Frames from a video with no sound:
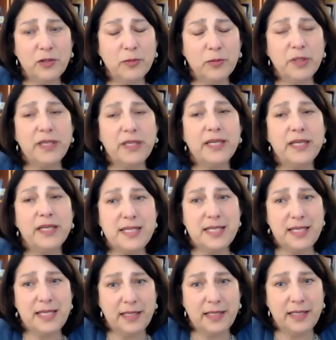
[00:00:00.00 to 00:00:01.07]
your plan D?
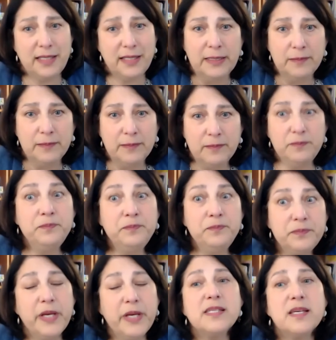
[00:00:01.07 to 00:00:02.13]

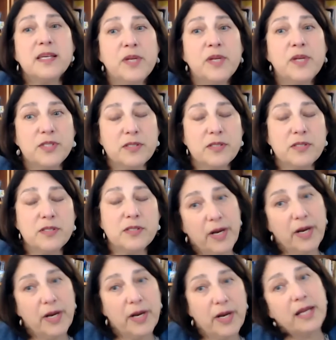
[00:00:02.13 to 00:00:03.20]
And sometimes
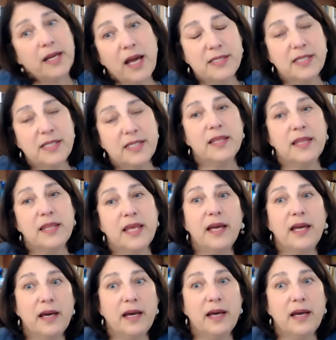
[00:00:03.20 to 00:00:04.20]
recognizing that